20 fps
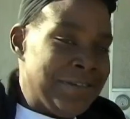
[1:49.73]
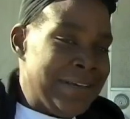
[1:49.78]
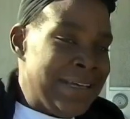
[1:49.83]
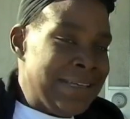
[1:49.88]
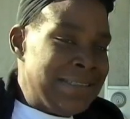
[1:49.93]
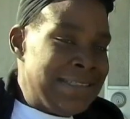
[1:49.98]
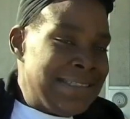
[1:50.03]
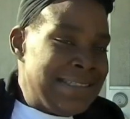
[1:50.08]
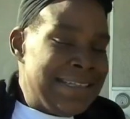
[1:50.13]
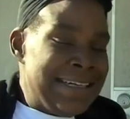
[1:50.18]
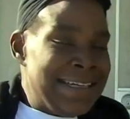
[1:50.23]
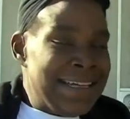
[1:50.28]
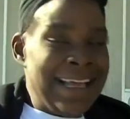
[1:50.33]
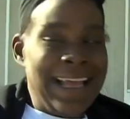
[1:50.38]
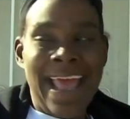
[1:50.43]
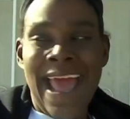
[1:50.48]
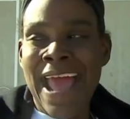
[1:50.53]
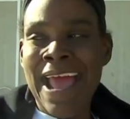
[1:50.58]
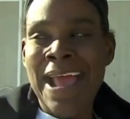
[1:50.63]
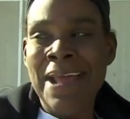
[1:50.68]
Dream
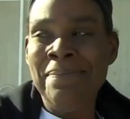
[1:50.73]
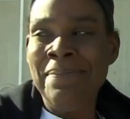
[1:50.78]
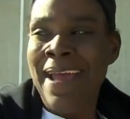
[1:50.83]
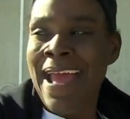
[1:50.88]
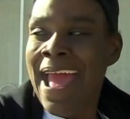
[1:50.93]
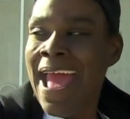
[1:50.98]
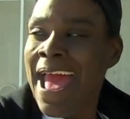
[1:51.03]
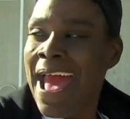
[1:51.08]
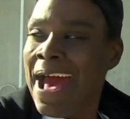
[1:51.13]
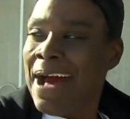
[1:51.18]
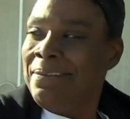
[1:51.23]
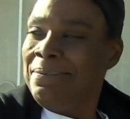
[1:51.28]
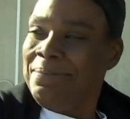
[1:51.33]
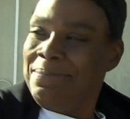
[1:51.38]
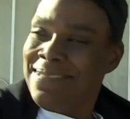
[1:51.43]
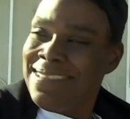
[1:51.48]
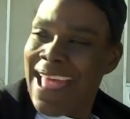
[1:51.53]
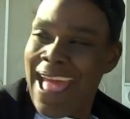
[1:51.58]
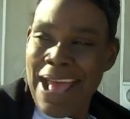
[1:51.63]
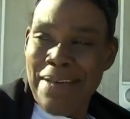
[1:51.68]
Center came and
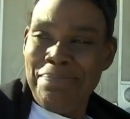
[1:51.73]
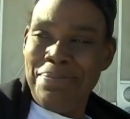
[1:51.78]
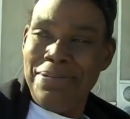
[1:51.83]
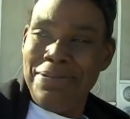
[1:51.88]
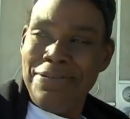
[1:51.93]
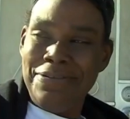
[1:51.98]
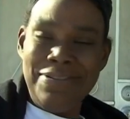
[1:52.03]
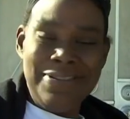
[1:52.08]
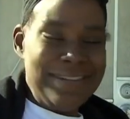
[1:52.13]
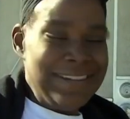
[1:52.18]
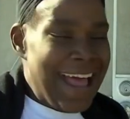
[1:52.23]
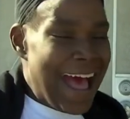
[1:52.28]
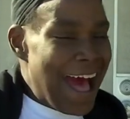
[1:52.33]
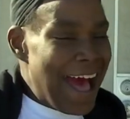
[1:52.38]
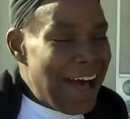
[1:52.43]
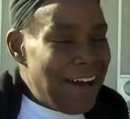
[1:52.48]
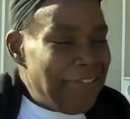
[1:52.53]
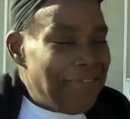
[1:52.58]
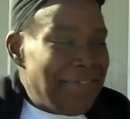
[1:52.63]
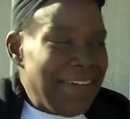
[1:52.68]
helped. They pulled
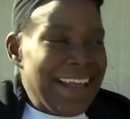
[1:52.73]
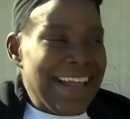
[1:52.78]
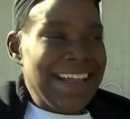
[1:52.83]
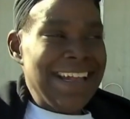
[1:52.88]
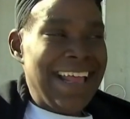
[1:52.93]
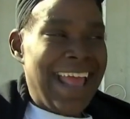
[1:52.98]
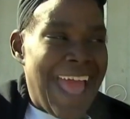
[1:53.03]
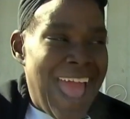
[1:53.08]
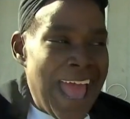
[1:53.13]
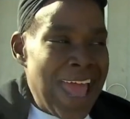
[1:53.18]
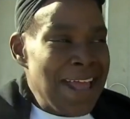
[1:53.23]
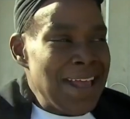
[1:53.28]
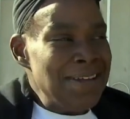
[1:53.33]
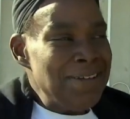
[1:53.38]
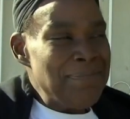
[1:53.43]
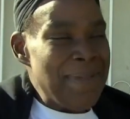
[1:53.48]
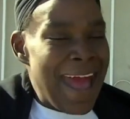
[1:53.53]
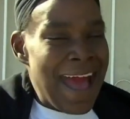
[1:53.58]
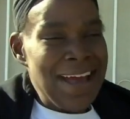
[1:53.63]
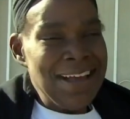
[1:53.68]
off and
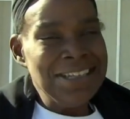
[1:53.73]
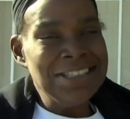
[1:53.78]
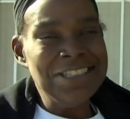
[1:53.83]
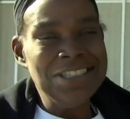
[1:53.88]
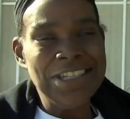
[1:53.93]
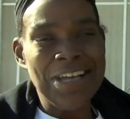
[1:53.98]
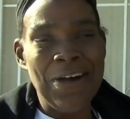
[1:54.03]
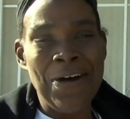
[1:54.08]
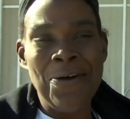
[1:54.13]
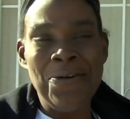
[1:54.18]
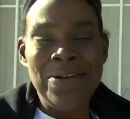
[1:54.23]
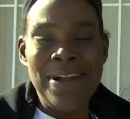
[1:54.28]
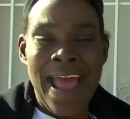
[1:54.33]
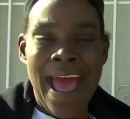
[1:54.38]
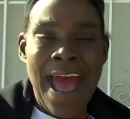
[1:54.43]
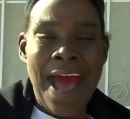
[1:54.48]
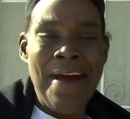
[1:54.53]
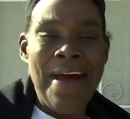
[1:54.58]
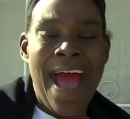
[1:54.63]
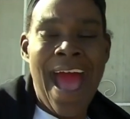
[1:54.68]
came out and showed
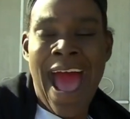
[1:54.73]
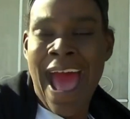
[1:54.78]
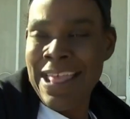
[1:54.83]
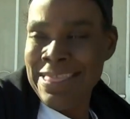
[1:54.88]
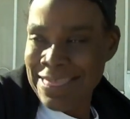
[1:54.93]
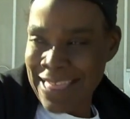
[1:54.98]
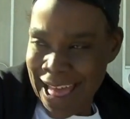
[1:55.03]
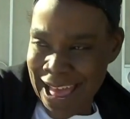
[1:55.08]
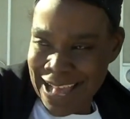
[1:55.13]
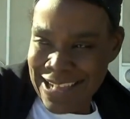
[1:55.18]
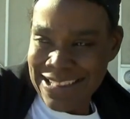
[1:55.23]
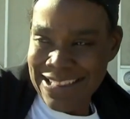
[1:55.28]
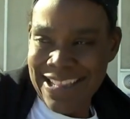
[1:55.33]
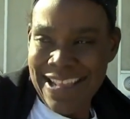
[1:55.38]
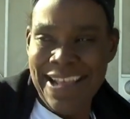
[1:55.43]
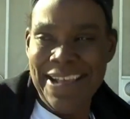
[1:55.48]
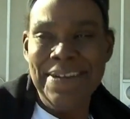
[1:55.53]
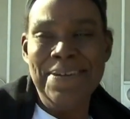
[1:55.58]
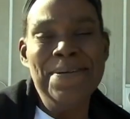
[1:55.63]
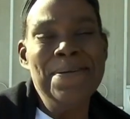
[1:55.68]
out. I thank
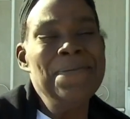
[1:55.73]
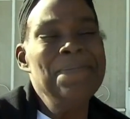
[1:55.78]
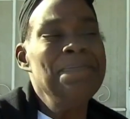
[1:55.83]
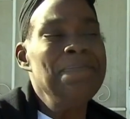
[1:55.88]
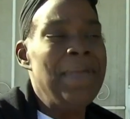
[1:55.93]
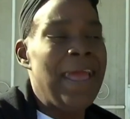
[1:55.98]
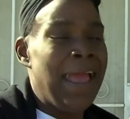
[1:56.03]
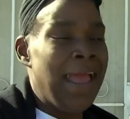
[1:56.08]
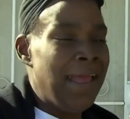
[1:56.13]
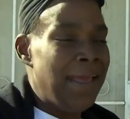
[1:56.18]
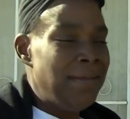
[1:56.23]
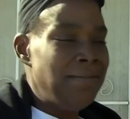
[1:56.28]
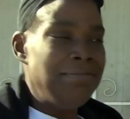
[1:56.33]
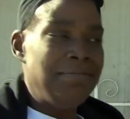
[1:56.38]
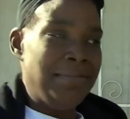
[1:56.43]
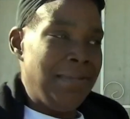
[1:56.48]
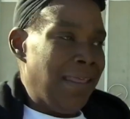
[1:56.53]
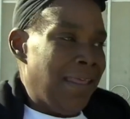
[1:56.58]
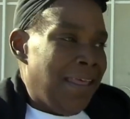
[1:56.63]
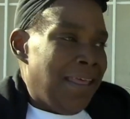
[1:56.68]
them, and
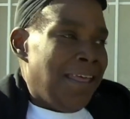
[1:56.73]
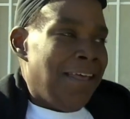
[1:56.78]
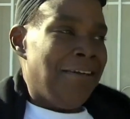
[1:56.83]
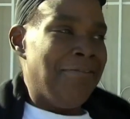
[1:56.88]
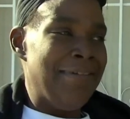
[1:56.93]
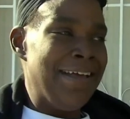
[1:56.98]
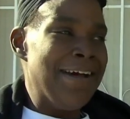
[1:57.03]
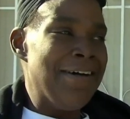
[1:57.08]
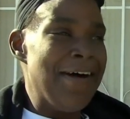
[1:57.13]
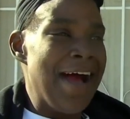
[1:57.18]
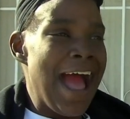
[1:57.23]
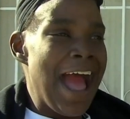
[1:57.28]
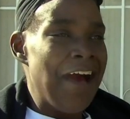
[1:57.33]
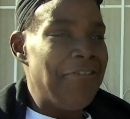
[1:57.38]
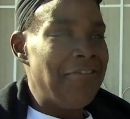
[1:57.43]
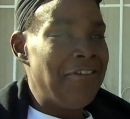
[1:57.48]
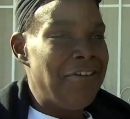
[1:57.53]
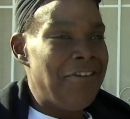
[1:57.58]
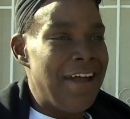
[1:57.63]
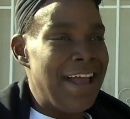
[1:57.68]
we gonna
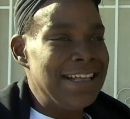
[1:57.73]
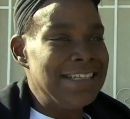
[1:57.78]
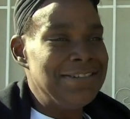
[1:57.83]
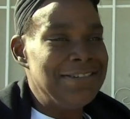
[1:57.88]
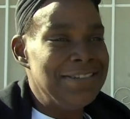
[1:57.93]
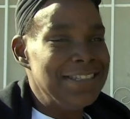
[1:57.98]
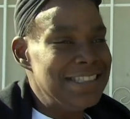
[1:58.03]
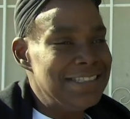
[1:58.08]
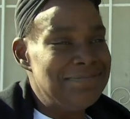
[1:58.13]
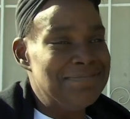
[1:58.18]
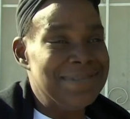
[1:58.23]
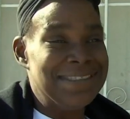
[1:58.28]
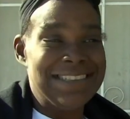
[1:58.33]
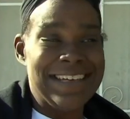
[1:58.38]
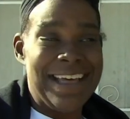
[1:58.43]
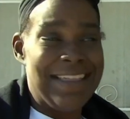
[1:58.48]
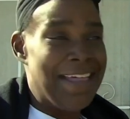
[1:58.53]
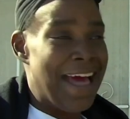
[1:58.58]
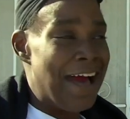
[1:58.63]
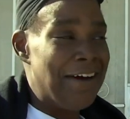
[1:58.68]
have a great
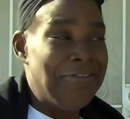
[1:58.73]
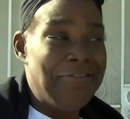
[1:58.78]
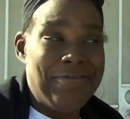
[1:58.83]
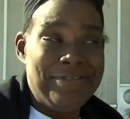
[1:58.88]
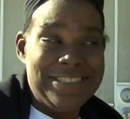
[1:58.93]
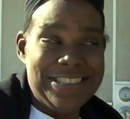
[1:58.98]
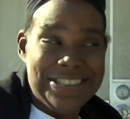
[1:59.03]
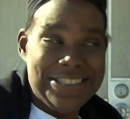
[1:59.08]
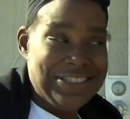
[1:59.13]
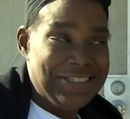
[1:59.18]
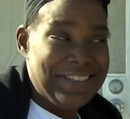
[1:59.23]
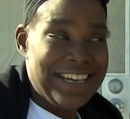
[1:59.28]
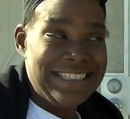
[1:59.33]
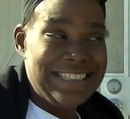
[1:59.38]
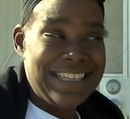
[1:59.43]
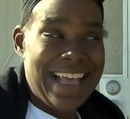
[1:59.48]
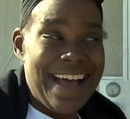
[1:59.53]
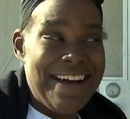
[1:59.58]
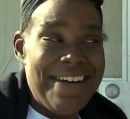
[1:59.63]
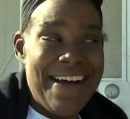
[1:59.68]
Christmas because I was
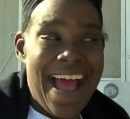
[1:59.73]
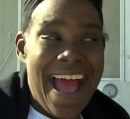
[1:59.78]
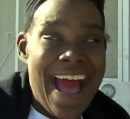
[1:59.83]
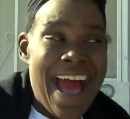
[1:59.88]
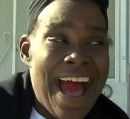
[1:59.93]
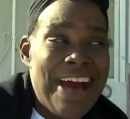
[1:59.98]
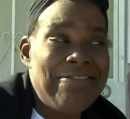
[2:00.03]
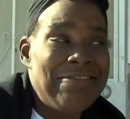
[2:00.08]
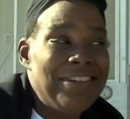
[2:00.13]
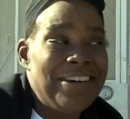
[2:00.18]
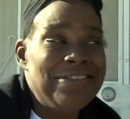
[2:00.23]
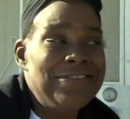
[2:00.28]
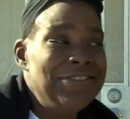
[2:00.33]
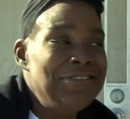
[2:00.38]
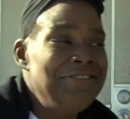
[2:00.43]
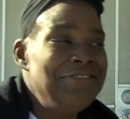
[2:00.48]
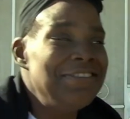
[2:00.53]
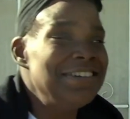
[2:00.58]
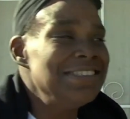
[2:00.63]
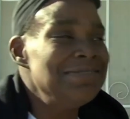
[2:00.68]
stressed out how I was
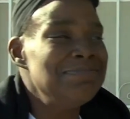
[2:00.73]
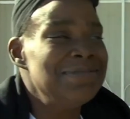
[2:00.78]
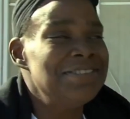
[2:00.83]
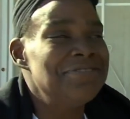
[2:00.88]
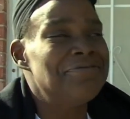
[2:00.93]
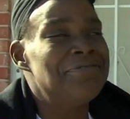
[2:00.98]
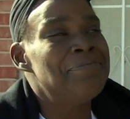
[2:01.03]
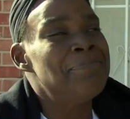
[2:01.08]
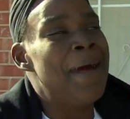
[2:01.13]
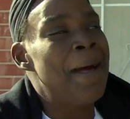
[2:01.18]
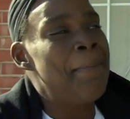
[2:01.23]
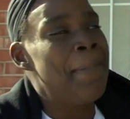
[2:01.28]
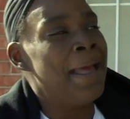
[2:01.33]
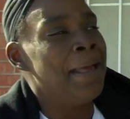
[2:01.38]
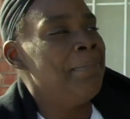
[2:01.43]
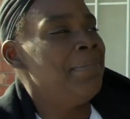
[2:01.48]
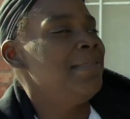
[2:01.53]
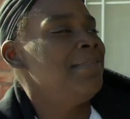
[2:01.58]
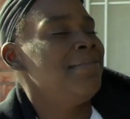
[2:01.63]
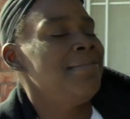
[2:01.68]
gonna do Christmas for my
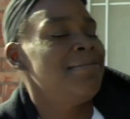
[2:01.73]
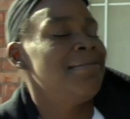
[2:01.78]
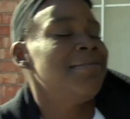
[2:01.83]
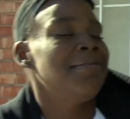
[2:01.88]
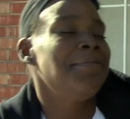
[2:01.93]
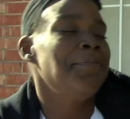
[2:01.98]
baby.